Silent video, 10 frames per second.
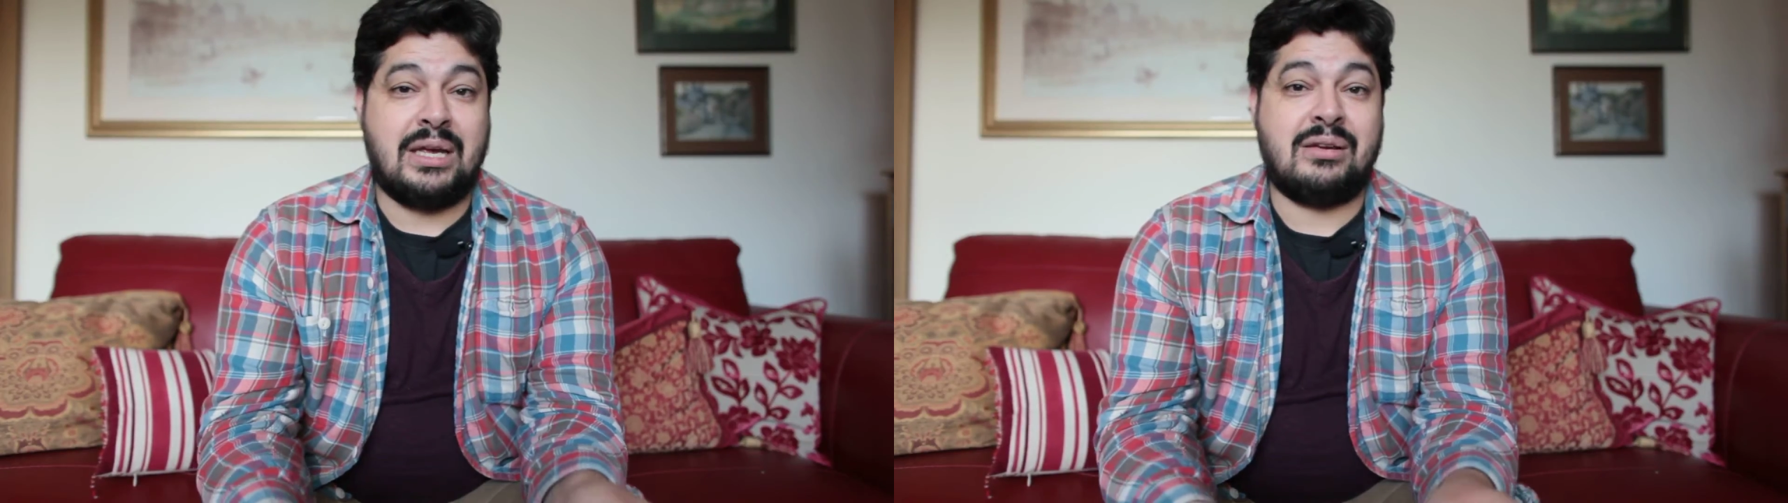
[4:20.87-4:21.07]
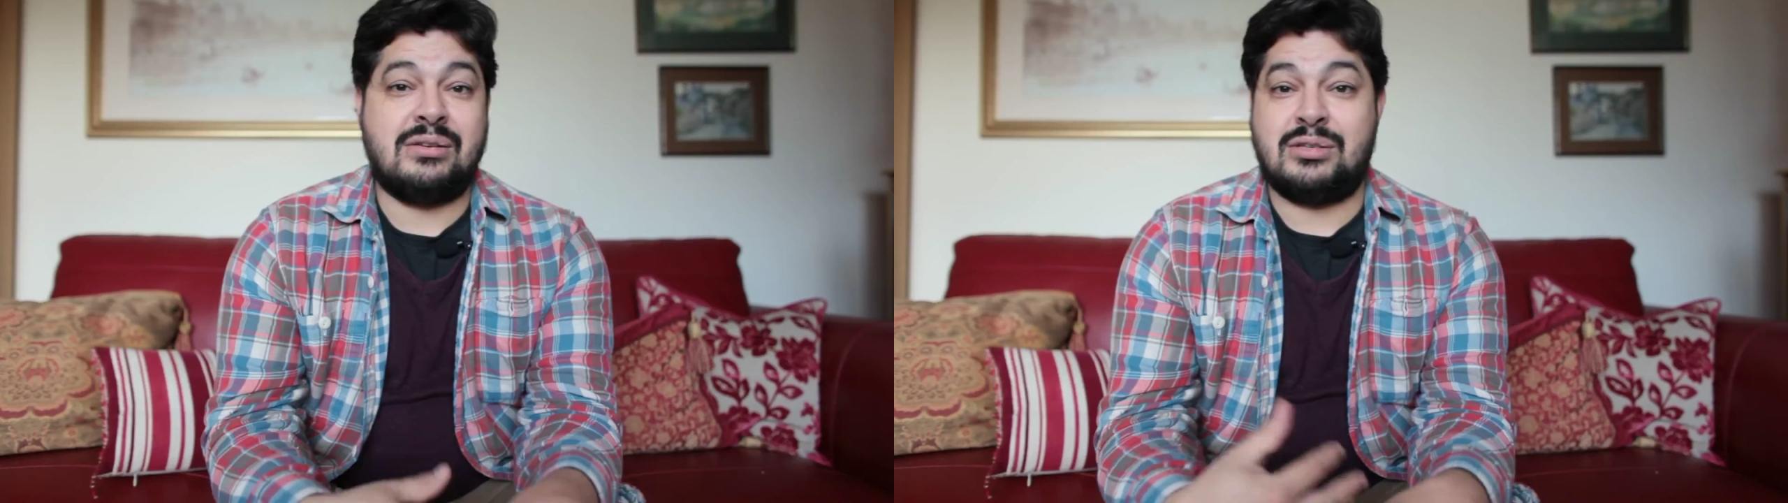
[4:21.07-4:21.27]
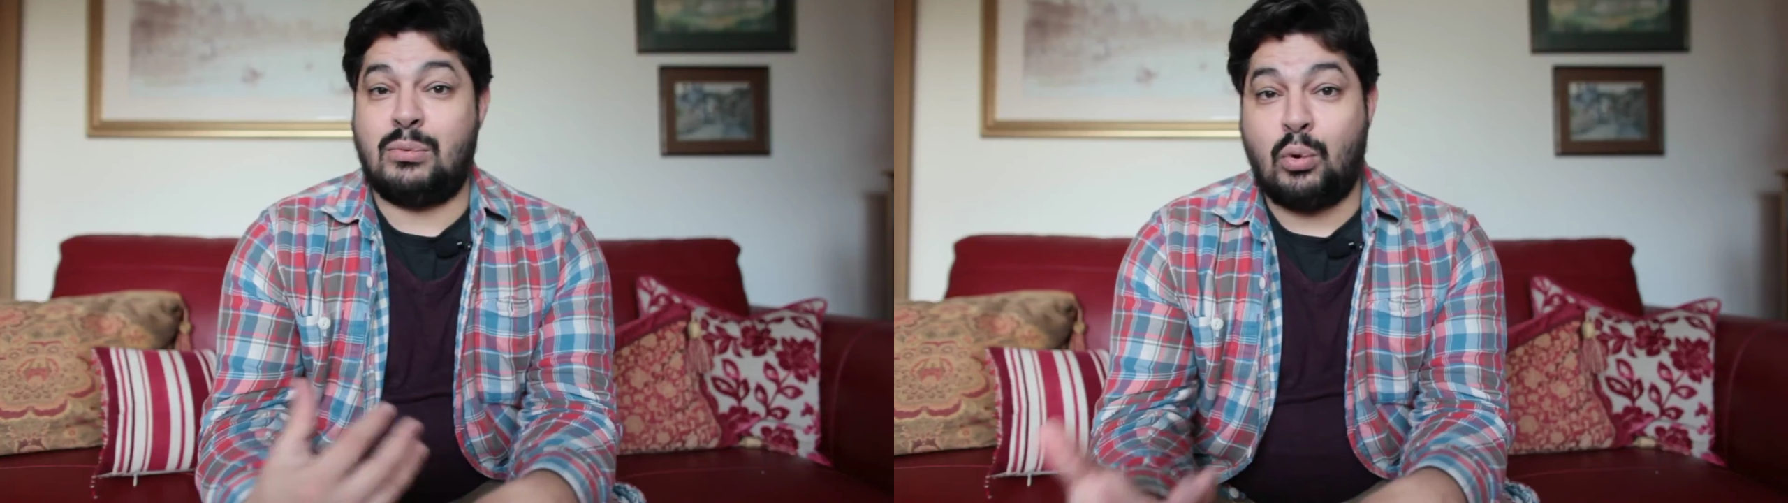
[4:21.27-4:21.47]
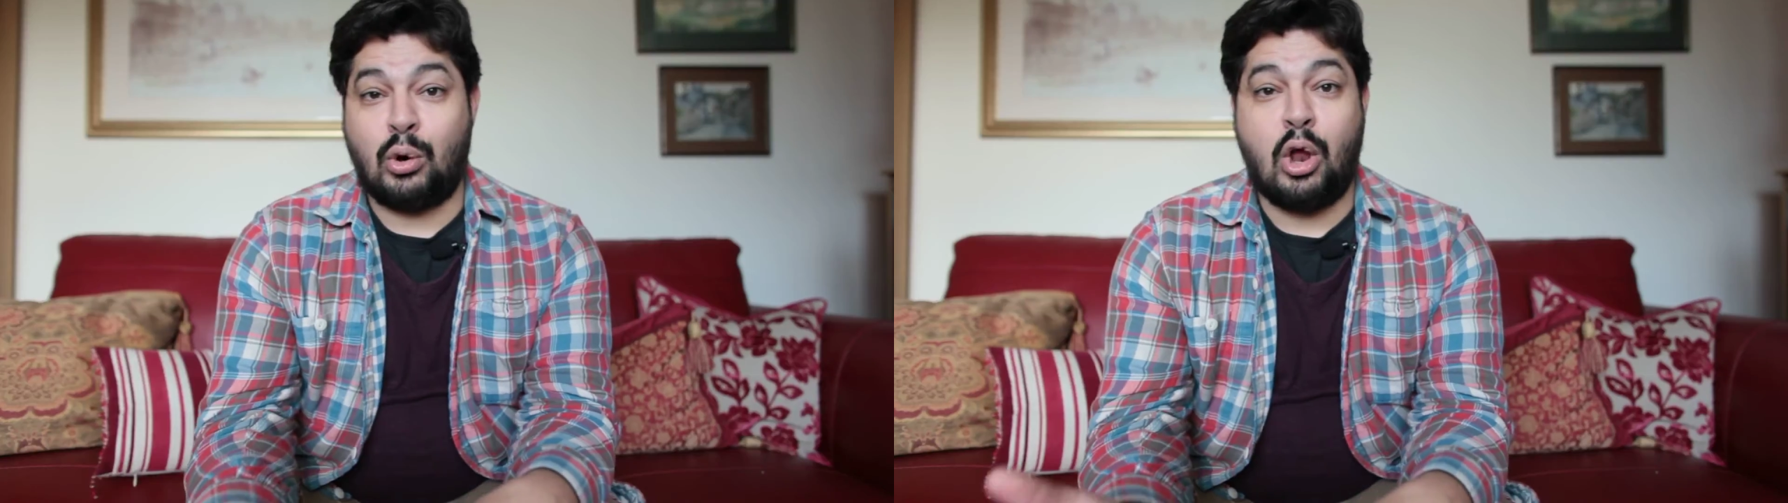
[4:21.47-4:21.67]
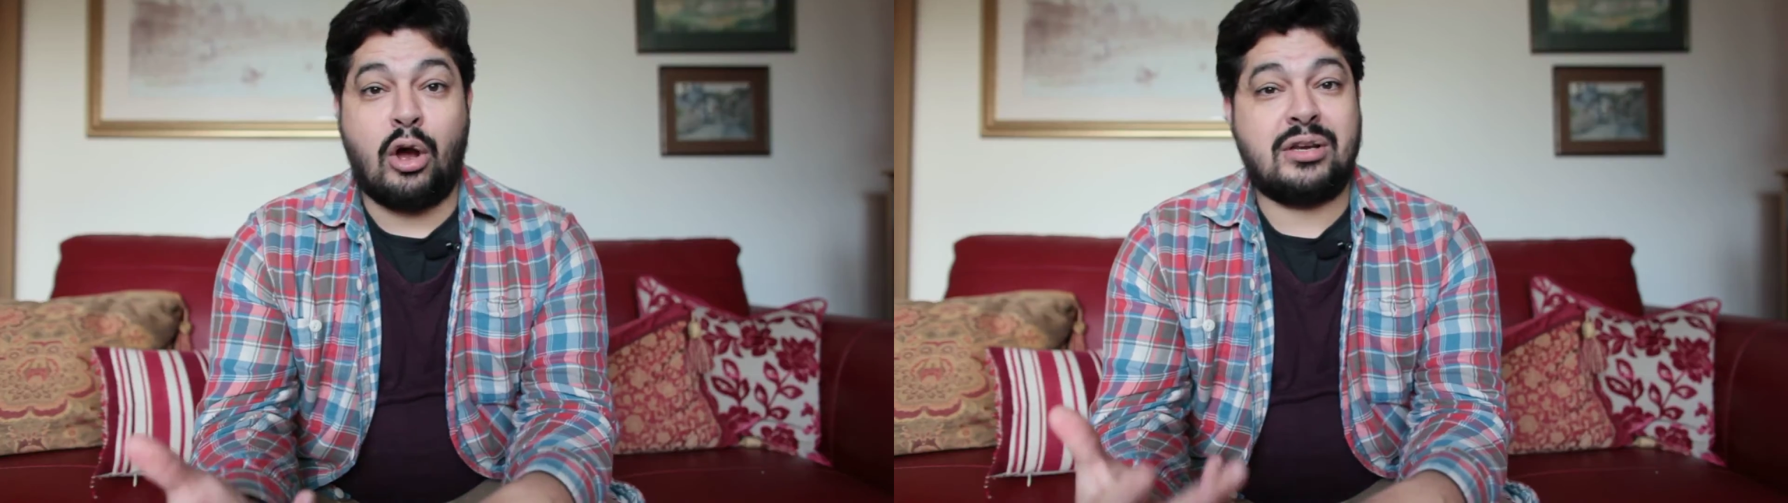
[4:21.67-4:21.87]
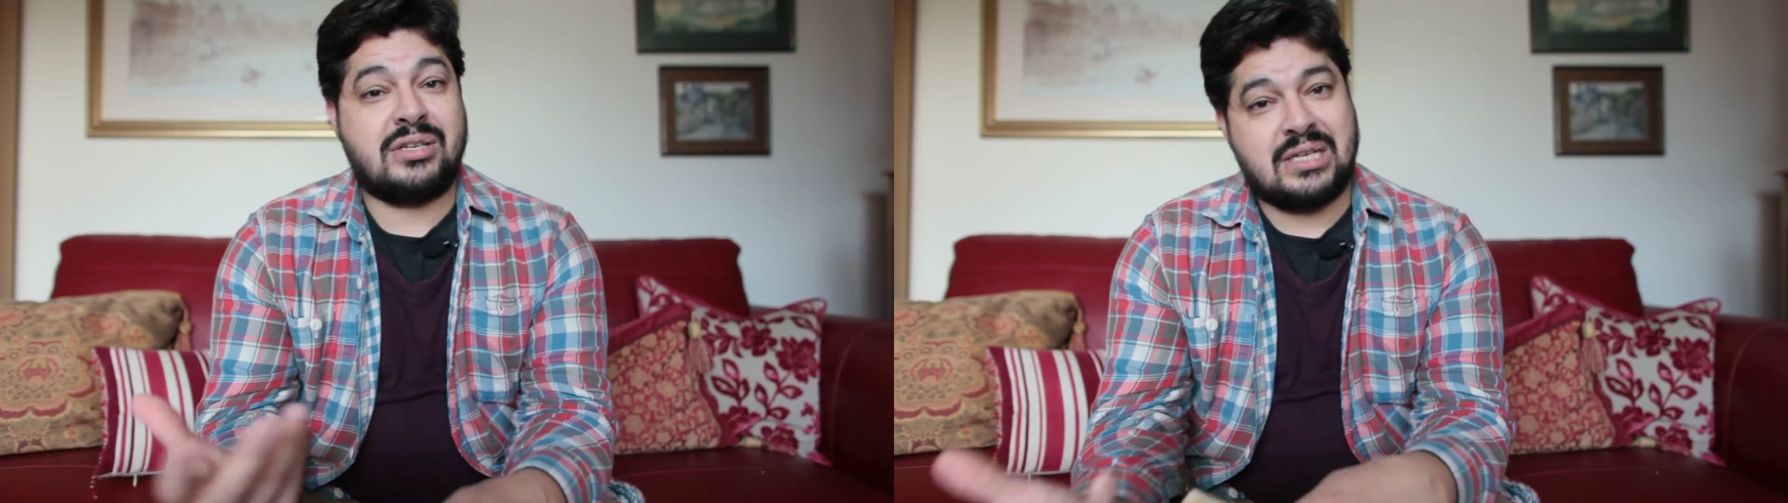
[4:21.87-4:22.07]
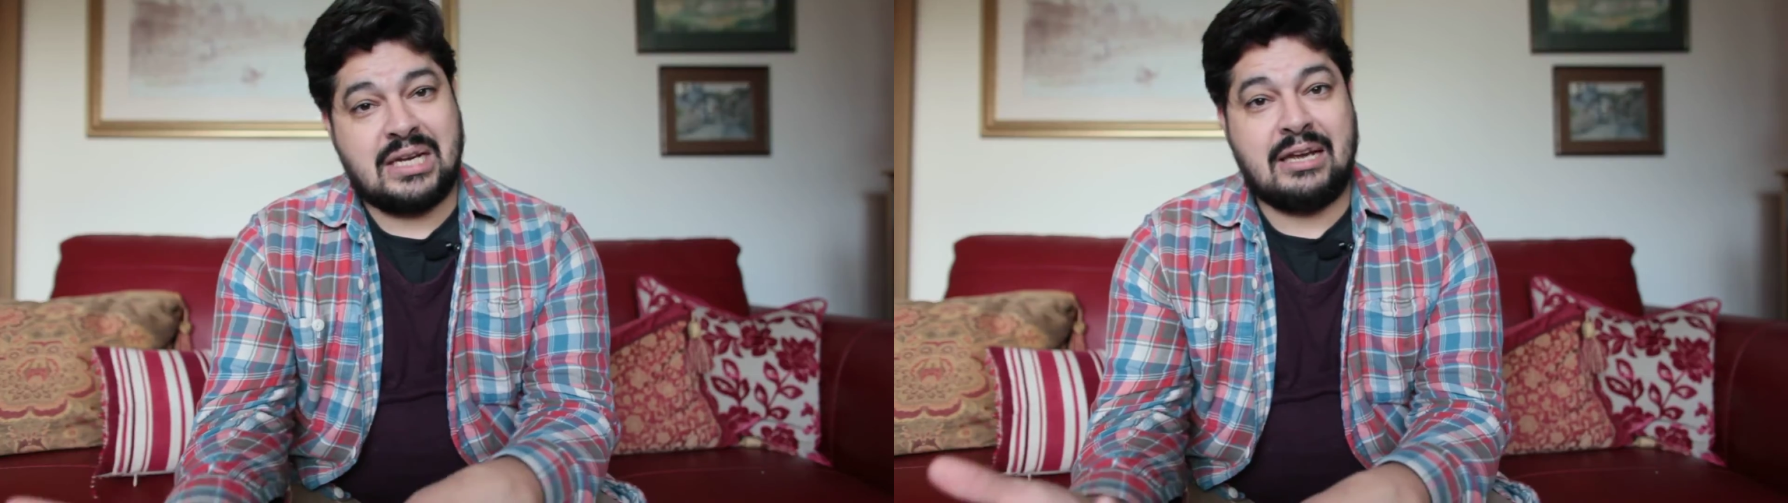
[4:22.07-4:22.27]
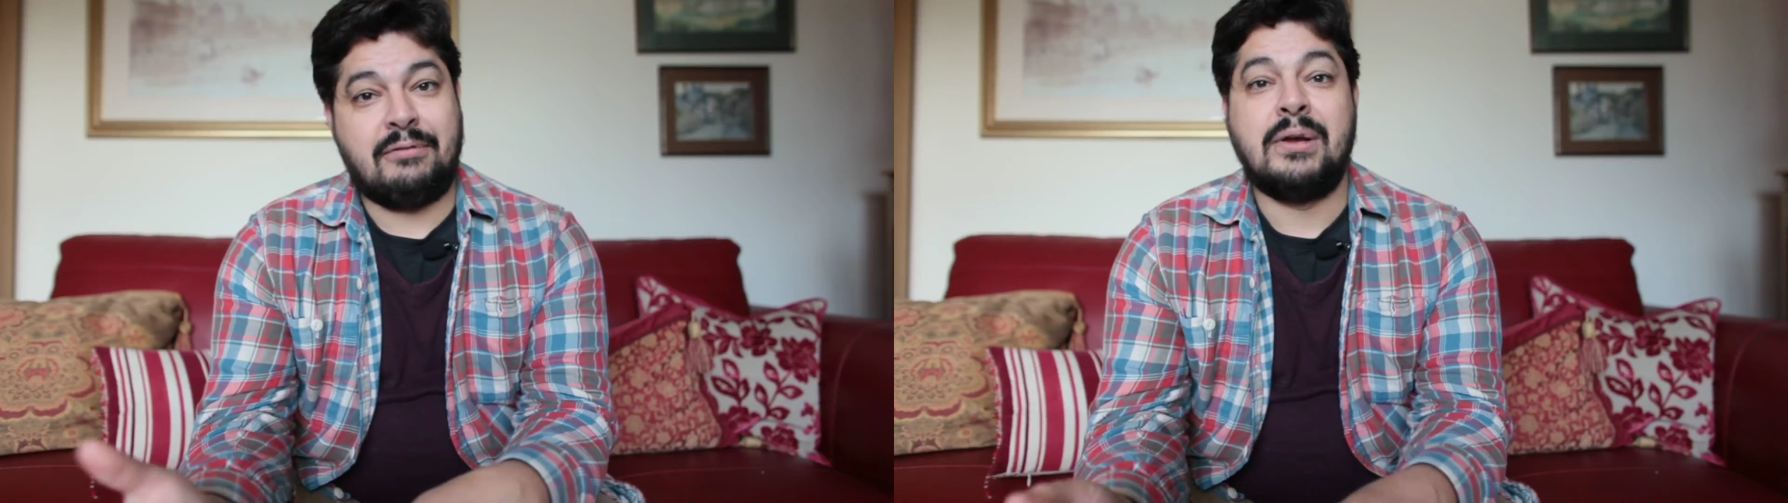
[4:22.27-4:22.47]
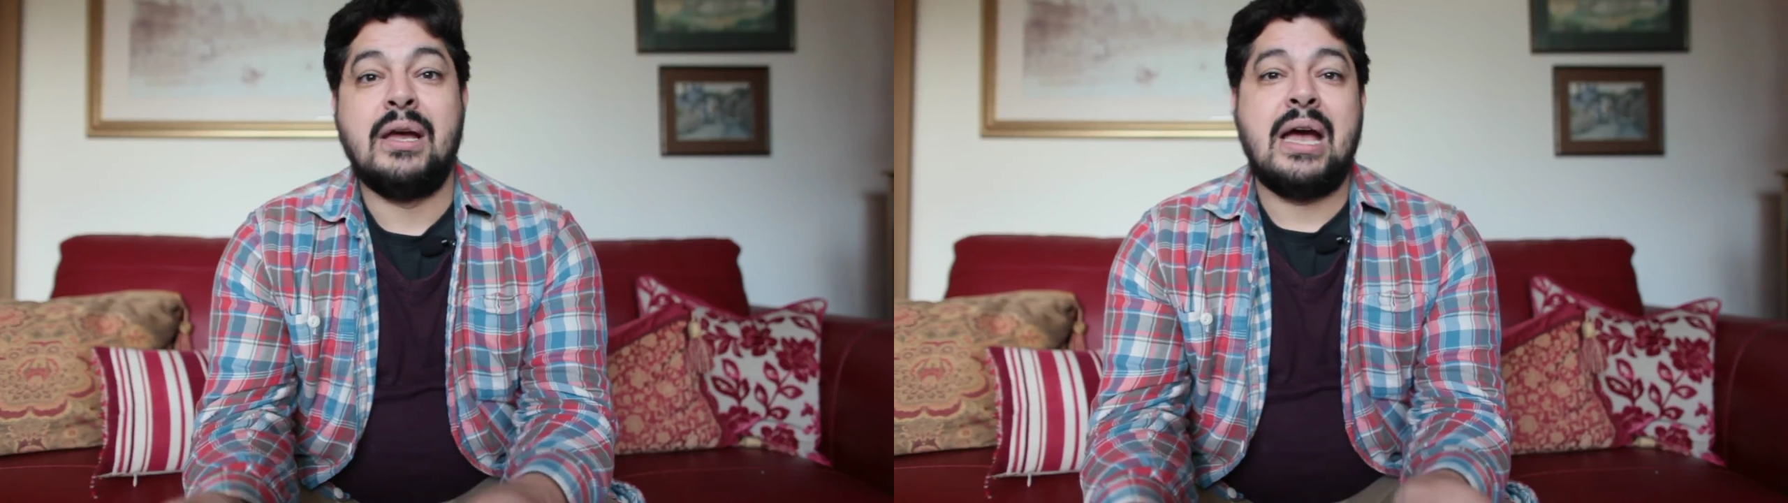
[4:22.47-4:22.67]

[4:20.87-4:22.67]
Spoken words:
because the Warlock, Steve,